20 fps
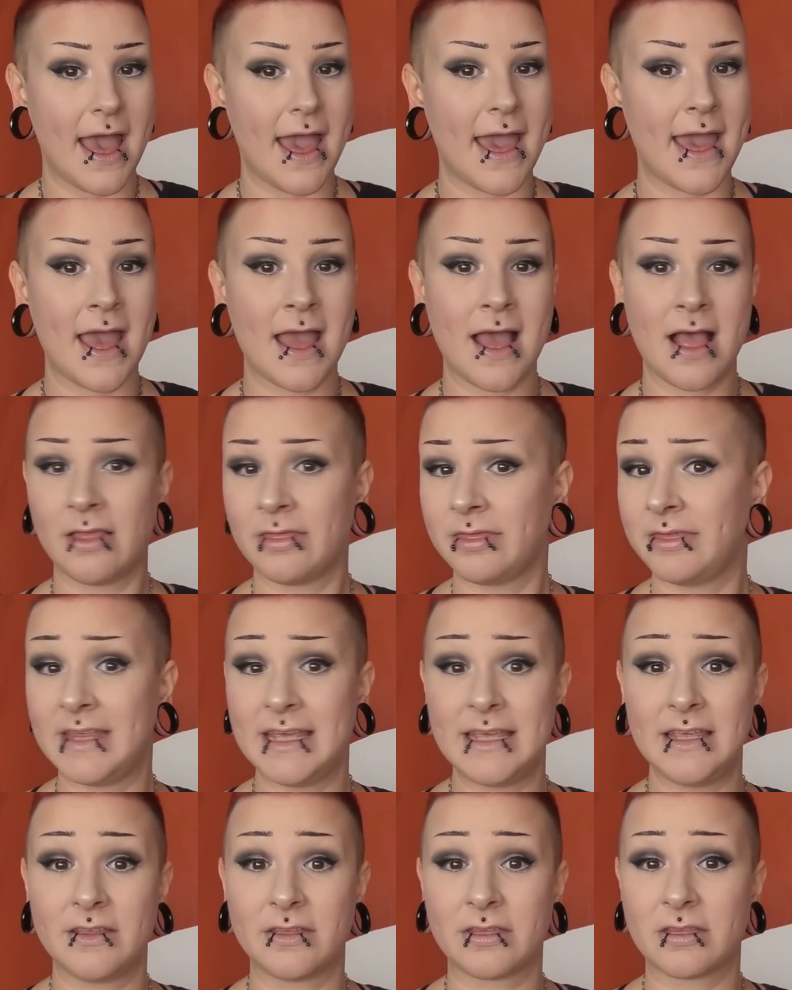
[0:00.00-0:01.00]
And
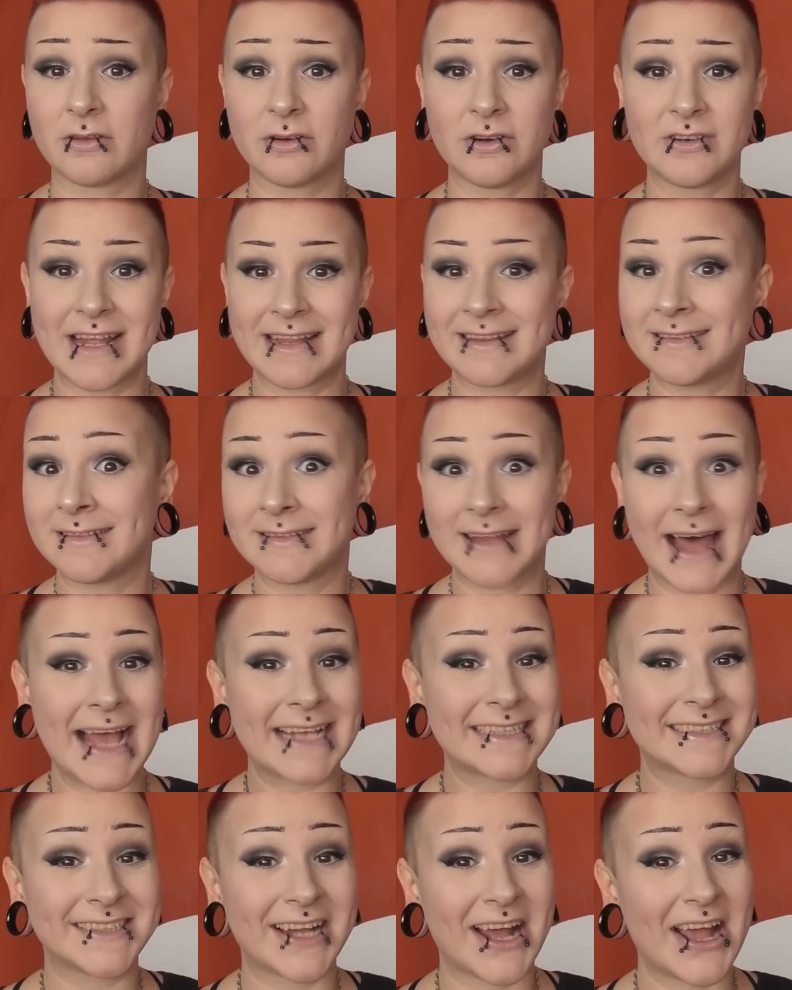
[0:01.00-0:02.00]
the third and last